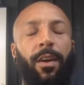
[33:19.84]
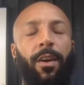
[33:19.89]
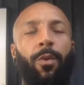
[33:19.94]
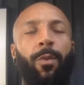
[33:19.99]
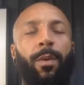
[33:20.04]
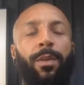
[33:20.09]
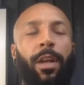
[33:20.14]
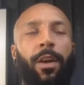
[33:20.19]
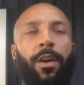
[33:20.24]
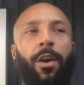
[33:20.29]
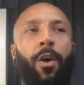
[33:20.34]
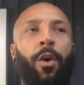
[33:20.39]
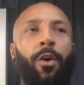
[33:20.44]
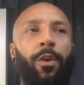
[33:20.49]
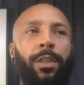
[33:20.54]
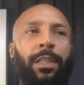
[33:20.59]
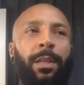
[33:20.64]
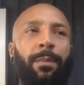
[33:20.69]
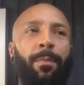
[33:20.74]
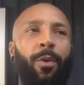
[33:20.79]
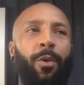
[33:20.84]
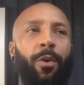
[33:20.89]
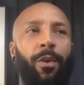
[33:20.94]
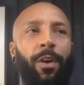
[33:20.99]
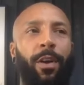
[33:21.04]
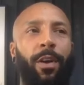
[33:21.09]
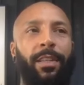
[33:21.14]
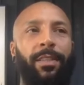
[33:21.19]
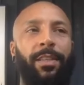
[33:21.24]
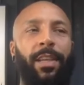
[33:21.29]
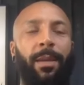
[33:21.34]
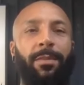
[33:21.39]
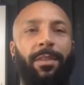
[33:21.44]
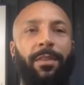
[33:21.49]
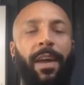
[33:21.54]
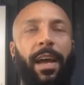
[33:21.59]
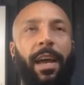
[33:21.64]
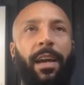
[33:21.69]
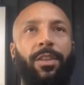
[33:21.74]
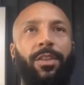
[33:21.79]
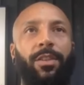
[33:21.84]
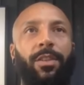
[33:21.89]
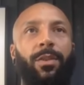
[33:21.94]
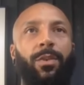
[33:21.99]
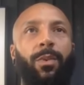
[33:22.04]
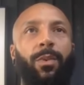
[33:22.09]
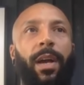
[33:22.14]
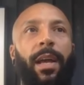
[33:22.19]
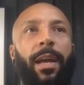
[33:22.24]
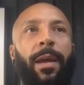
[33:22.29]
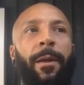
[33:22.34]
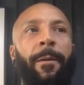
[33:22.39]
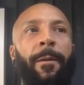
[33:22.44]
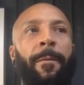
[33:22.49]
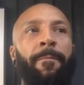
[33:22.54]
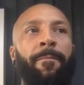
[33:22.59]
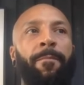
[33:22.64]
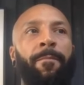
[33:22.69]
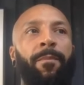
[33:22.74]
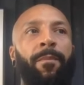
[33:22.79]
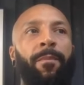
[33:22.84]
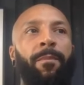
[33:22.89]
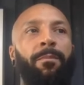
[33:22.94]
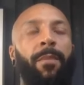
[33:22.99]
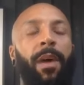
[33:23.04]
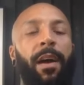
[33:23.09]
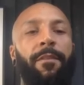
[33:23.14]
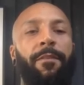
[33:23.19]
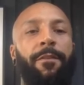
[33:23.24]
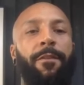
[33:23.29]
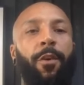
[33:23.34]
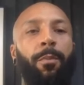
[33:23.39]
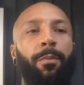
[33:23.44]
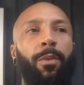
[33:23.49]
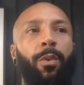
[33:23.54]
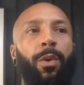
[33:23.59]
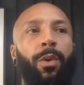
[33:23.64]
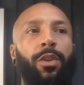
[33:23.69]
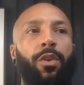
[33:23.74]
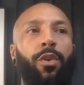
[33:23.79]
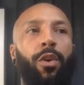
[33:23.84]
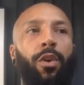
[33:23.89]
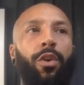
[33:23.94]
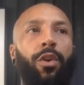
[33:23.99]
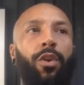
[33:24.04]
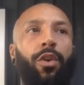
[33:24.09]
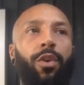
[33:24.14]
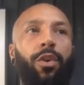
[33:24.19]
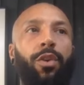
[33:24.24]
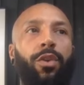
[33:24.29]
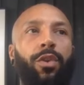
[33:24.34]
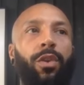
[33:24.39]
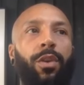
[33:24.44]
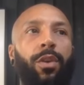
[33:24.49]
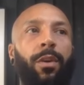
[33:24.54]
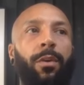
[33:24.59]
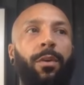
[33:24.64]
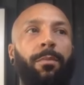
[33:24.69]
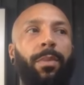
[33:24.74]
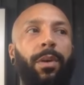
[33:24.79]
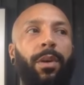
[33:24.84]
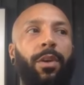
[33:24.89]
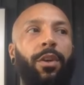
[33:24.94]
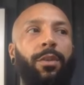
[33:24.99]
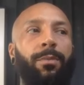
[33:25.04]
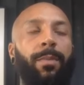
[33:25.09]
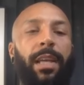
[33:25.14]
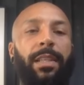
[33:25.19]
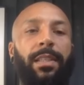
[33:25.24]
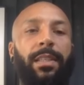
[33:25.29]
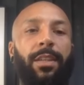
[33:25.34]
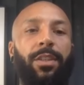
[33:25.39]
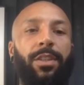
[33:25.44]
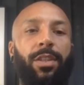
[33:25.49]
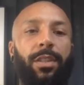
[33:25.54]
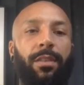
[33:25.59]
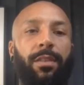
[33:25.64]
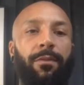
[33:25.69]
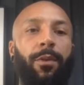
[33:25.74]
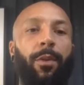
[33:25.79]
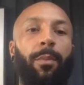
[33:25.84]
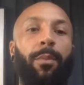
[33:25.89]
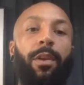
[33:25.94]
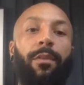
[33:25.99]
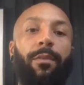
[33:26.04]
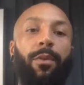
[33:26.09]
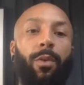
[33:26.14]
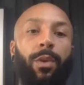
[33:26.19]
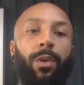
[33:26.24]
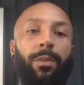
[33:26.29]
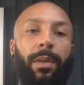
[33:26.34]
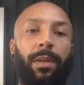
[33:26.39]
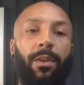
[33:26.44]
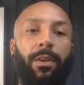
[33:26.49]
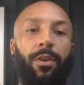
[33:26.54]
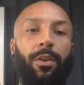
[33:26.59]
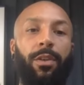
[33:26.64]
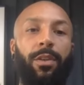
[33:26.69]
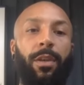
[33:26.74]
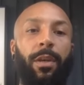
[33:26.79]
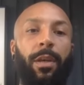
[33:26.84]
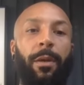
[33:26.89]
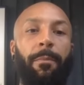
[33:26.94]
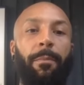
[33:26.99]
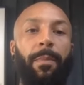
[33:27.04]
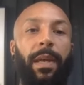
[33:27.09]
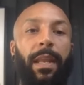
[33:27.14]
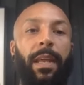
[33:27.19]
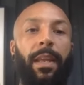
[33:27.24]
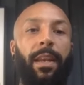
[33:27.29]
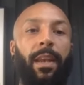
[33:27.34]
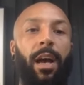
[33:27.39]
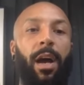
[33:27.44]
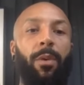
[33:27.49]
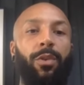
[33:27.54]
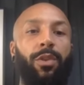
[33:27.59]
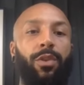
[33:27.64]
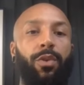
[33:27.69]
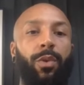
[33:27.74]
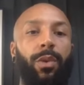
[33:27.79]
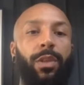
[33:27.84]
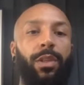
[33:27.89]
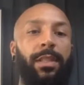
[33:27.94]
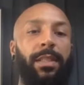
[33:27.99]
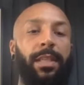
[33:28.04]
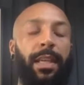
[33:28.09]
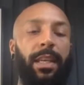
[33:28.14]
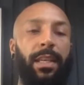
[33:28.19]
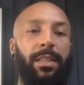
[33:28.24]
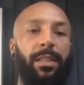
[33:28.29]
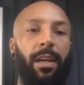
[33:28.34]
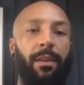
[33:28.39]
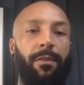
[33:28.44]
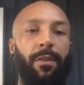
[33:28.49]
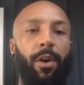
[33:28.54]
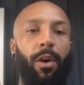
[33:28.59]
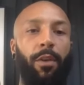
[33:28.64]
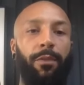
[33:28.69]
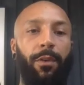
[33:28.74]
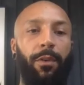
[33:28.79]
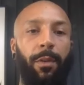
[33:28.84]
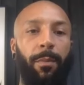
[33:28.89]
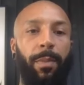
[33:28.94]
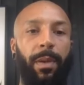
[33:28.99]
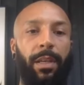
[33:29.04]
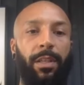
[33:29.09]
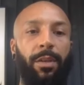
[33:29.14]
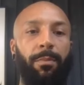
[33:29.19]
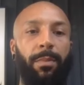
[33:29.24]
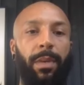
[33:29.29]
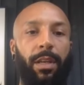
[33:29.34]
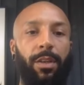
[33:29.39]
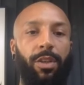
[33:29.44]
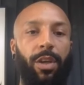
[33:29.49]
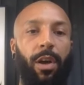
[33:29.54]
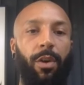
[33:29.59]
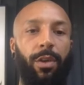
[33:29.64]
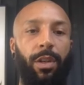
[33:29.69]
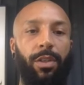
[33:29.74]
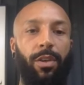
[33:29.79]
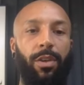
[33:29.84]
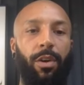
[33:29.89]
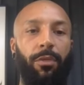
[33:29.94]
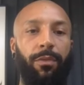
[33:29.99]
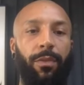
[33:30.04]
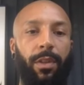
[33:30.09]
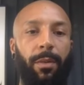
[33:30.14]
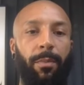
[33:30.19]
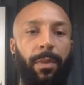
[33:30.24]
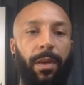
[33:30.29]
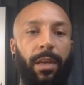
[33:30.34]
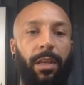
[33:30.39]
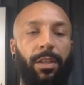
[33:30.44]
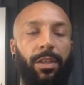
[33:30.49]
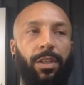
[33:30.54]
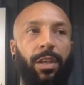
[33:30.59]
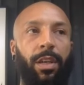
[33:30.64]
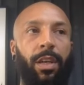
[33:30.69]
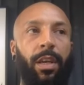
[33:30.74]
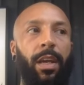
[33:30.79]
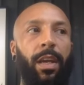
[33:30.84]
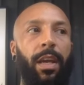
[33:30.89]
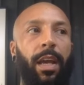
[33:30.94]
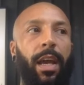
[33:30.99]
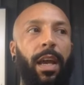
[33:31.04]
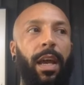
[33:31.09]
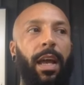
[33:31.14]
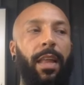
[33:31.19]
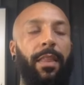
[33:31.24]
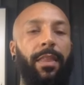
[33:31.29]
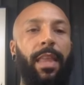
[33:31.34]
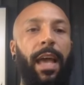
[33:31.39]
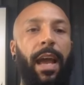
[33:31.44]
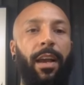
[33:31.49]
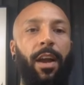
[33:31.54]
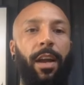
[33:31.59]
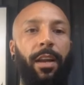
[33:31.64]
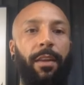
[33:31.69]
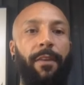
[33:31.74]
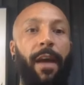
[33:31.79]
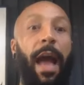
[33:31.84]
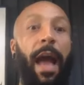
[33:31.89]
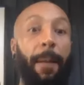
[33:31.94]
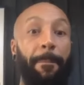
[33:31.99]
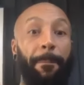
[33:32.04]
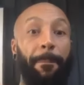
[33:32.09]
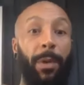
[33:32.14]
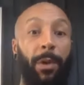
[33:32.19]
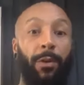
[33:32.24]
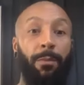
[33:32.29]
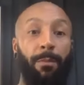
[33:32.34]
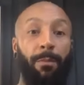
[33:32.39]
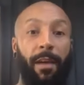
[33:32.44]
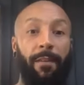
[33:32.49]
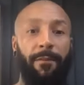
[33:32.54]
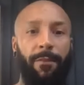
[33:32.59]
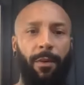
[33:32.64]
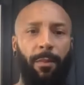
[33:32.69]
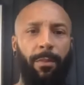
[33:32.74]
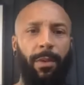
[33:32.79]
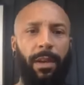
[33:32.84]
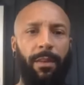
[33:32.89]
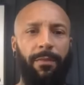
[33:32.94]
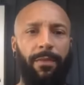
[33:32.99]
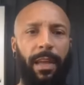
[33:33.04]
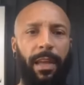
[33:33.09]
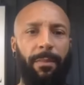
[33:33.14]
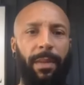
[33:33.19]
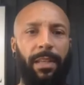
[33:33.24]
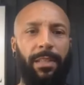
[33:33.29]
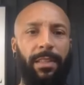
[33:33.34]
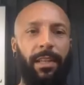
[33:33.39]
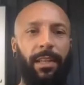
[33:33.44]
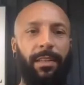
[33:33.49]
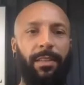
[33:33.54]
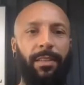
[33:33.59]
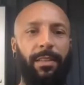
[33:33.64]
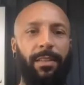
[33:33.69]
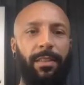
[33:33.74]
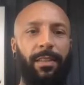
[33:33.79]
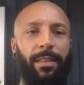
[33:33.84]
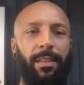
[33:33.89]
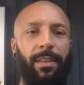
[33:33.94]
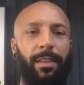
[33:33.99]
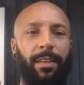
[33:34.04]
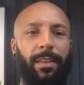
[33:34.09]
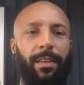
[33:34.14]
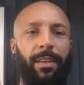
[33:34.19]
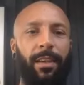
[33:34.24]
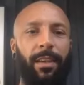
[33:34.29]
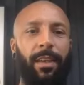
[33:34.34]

almost like an oxymoron in terms of actions where my football has gone good because my intentions in football have always been good. But then I was doing silly stuff off of the pitch and being childish off of the pitch. And that kind of hampered my football, if that makes sense. Of